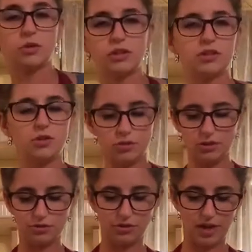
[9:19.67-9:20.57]
I think the only
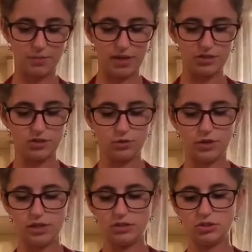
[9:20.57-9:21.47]
other thing I might do
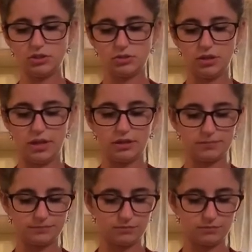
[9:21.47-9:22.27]
is like